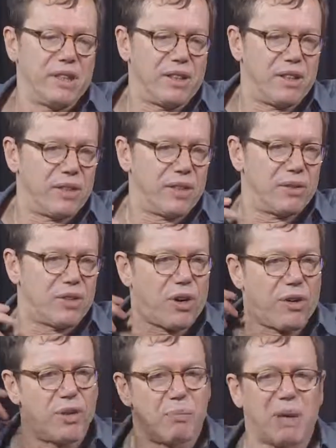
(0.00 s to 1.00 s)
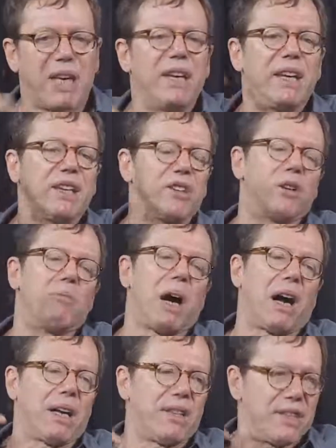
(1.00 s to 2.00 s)
You start repeating in your
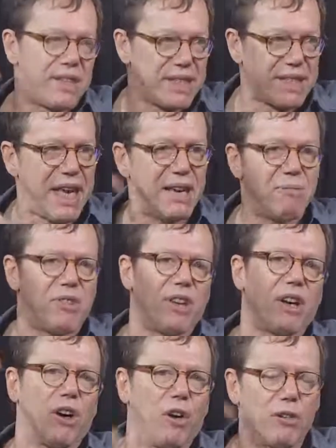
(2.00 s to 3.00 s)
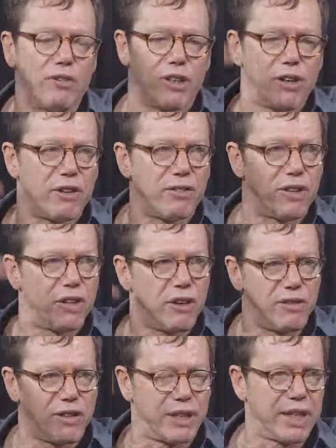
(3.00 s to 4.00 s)
mind the same thing over and over and
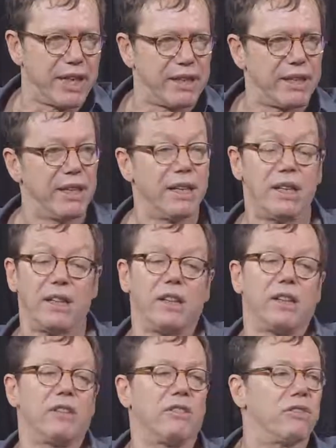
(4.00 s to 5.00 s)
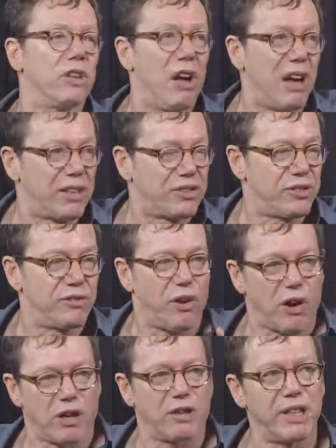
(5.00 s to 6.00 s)
over again. You've lost.
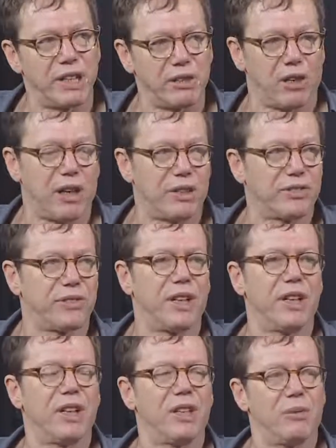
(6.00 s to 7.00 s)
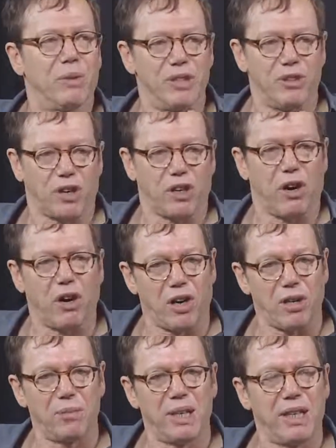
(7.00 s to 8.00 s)
You've already lost. When you're
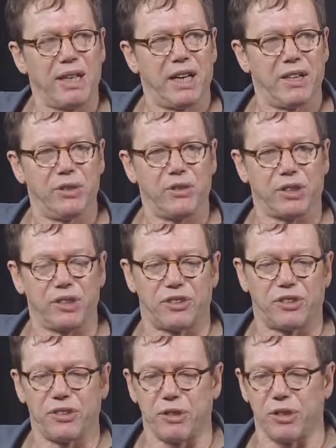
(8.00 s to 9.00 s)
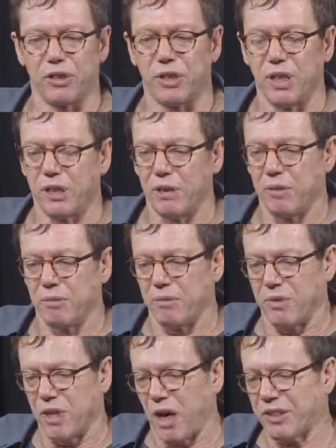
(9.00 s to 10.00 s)
calm and you can
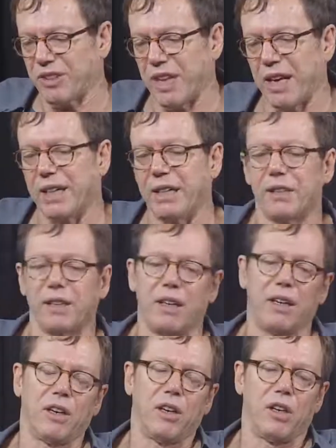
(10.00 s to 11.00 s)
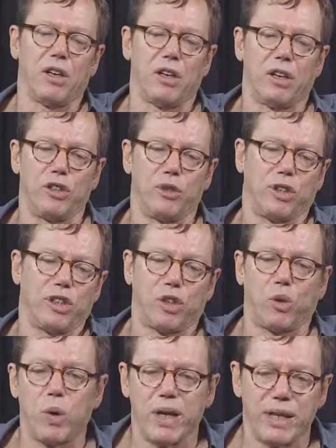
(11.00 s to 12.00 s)
not say anything, you can
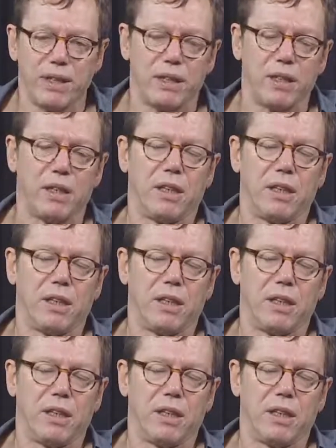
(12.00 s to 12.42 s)
quit,